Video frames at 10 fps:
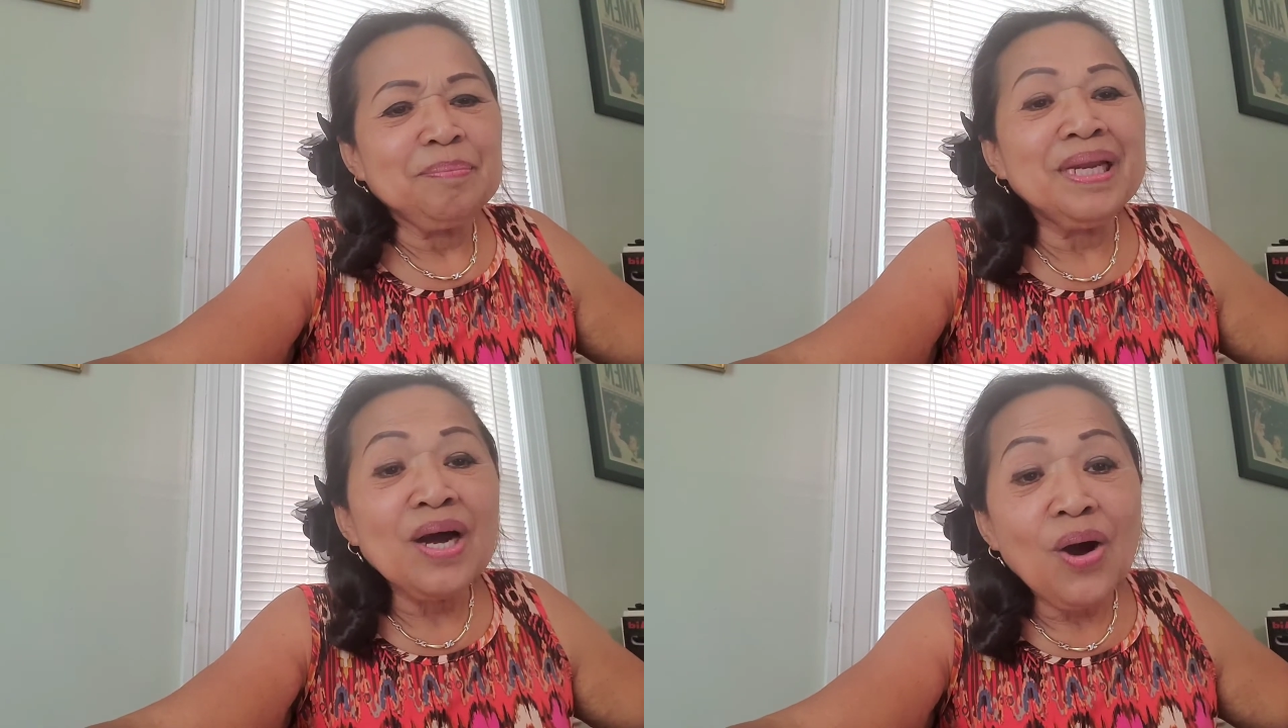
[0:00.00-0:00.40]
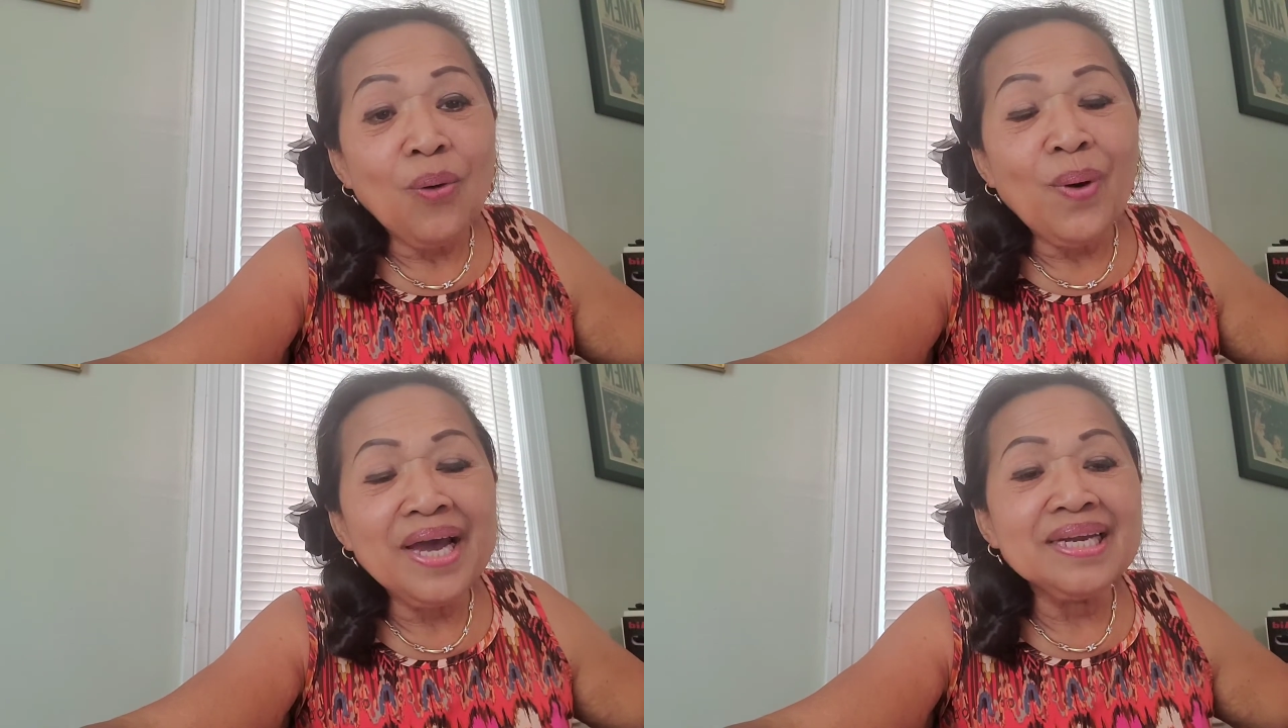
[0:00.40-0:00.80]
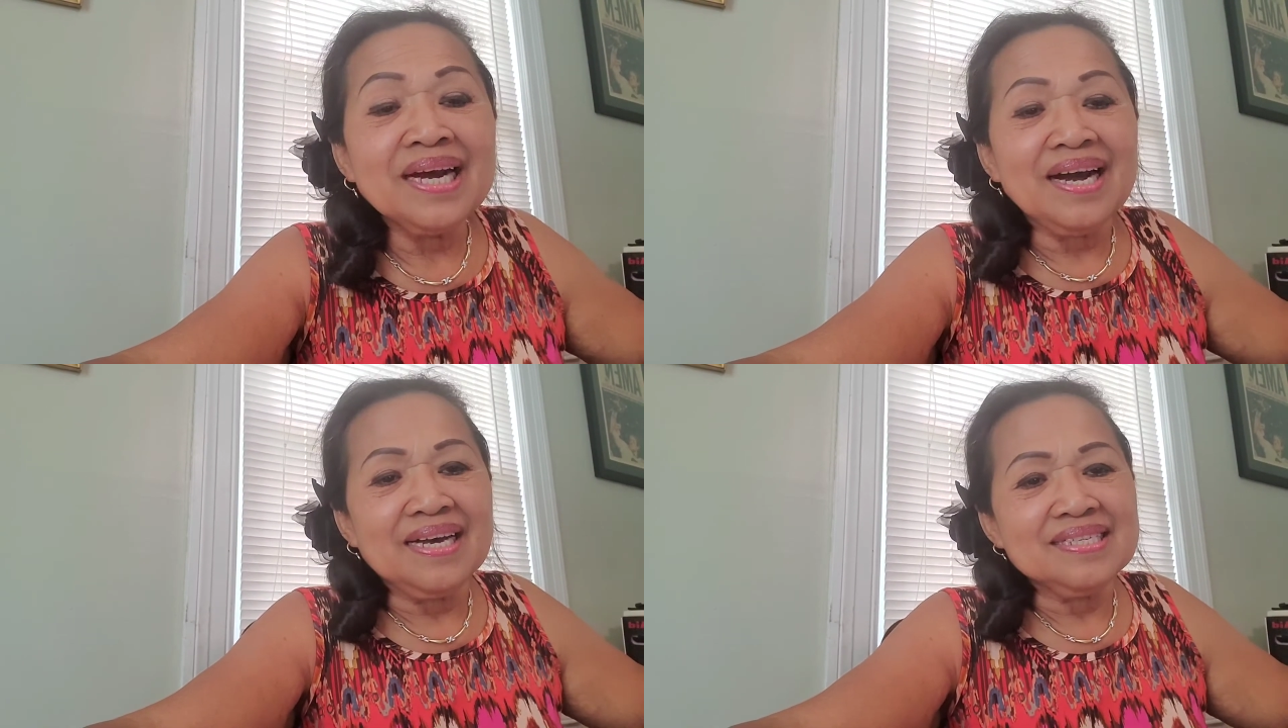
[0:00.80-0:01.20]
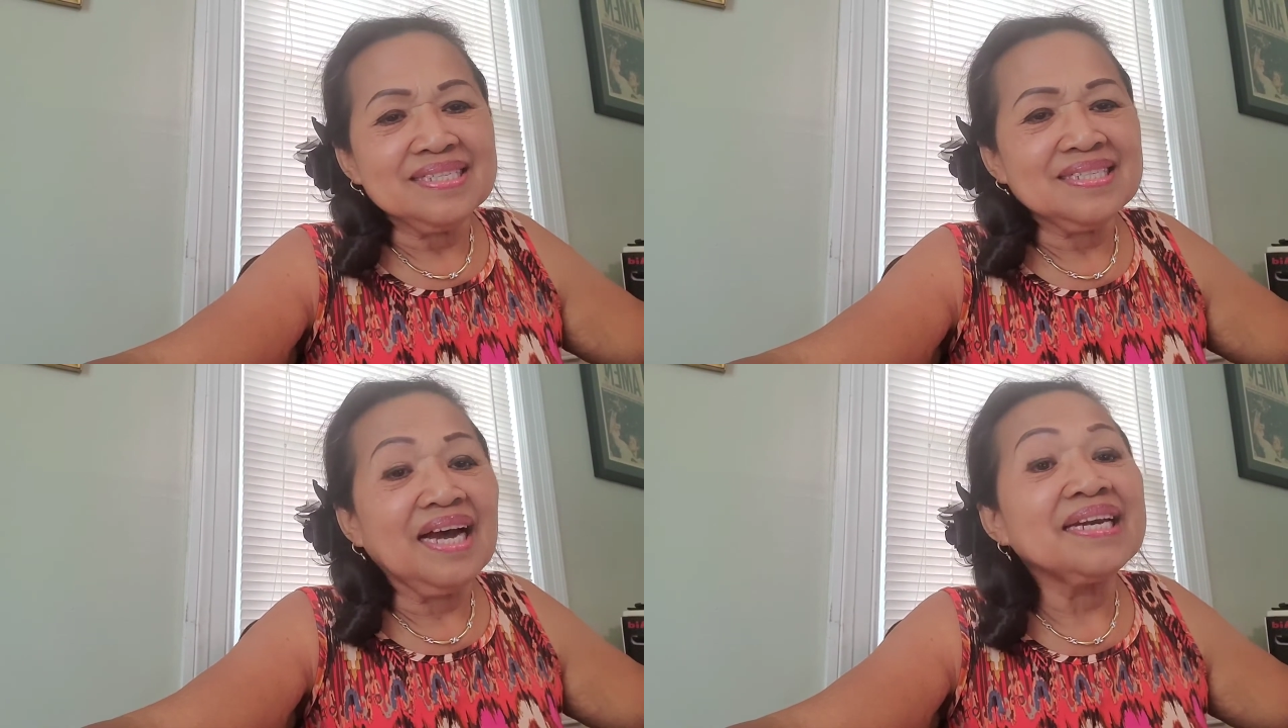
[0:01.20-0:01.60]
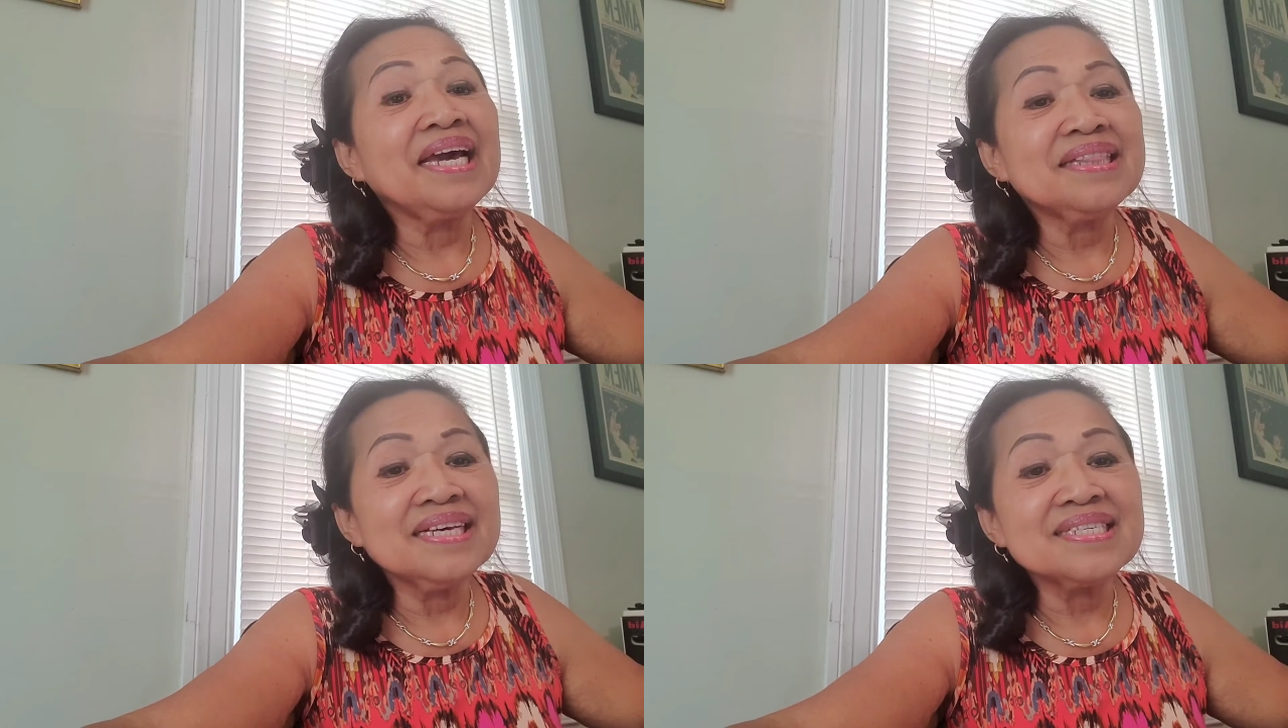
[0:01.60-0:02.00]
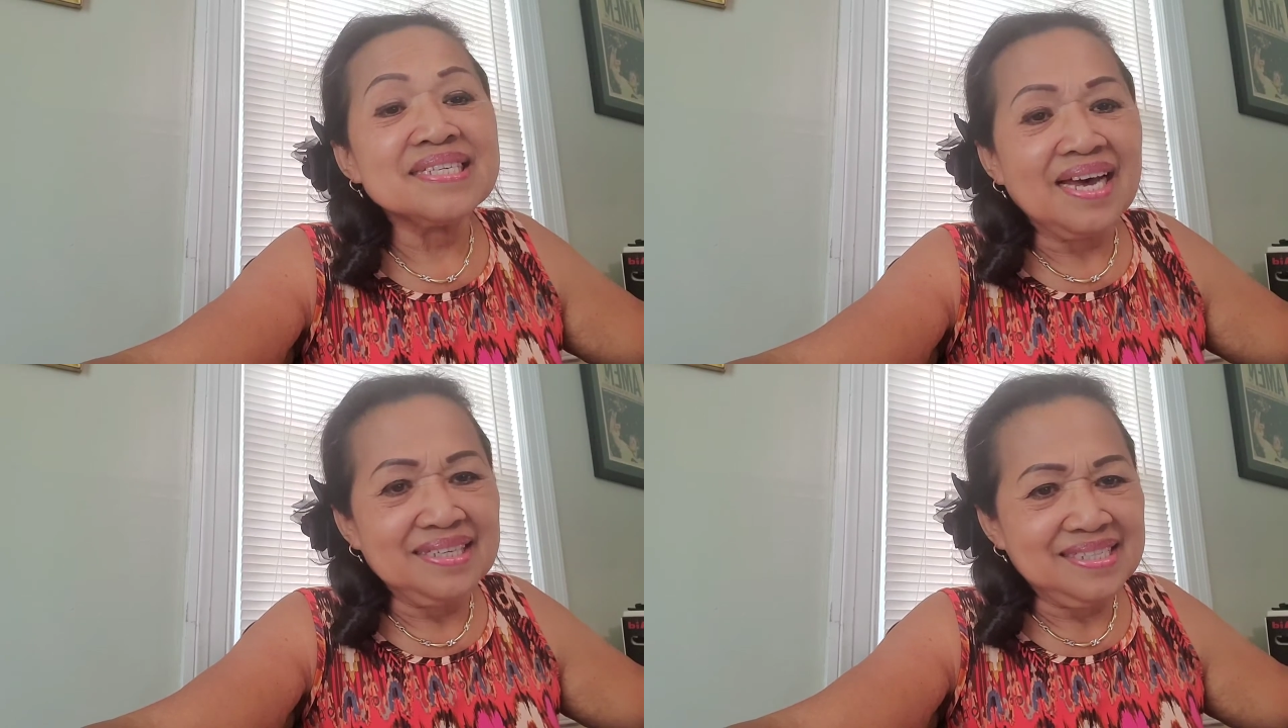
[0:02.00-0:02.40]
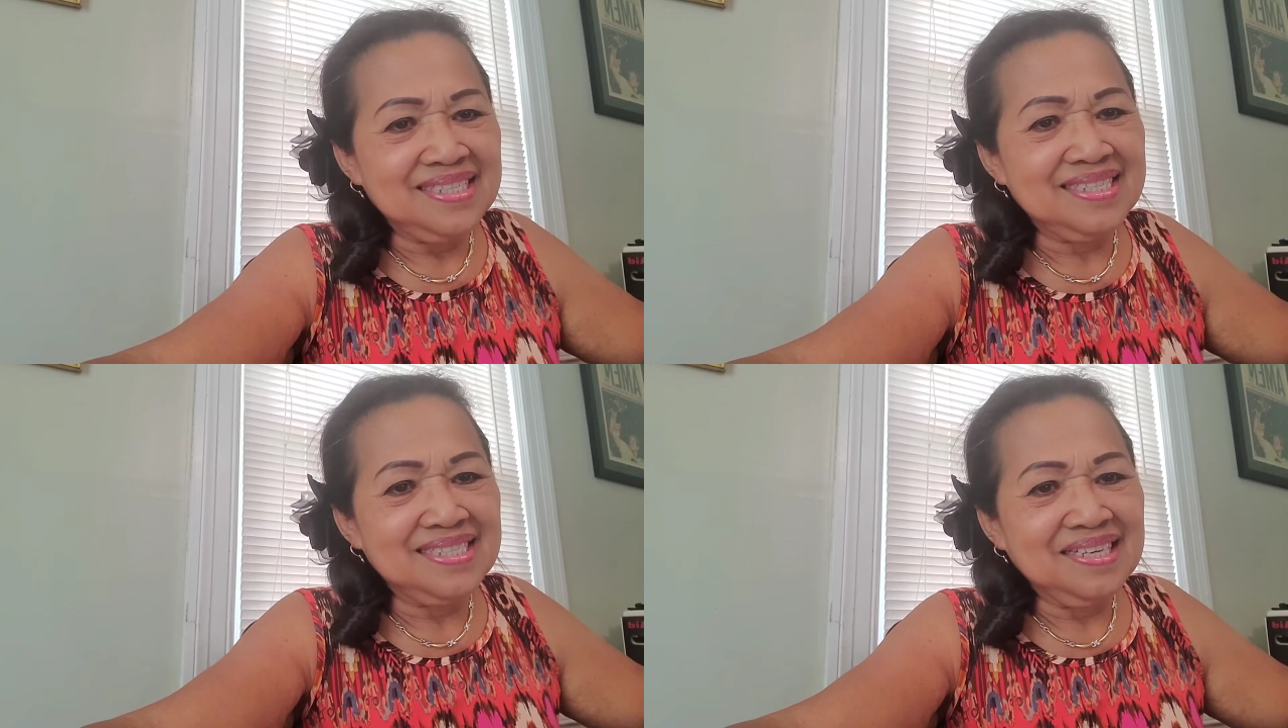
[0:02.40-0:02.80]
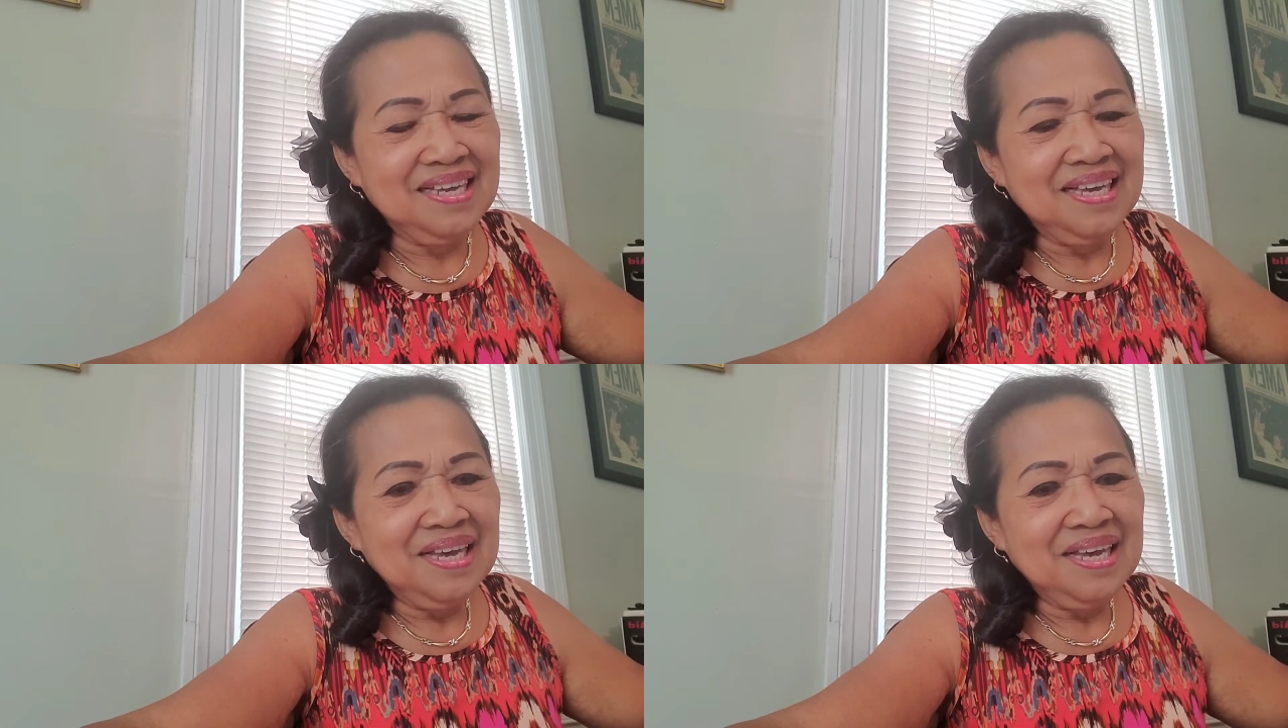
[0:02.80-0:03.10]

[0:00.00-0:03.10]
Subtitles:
pinakauwahin na guys, ang dating sites.